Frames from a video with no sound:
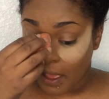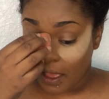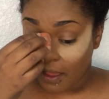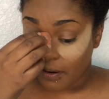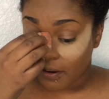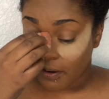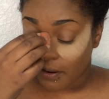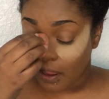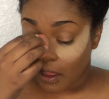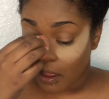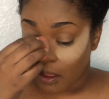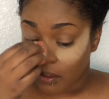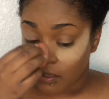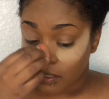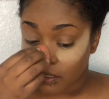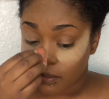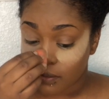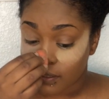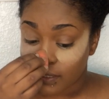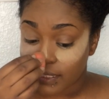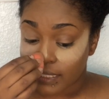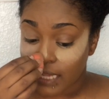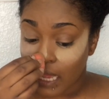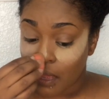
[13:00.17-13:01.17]
powder, I also
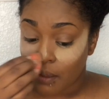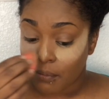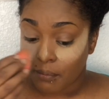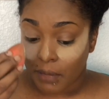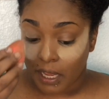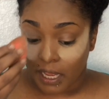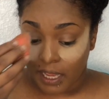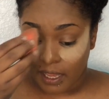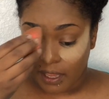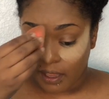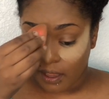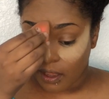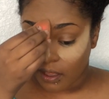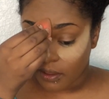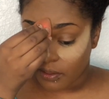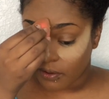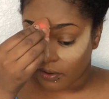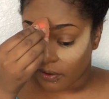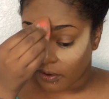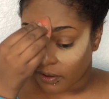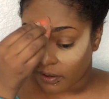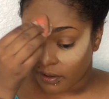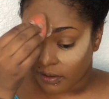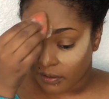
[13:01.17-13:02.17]
set my
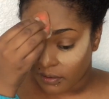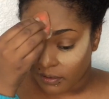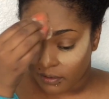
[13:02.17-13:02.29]
other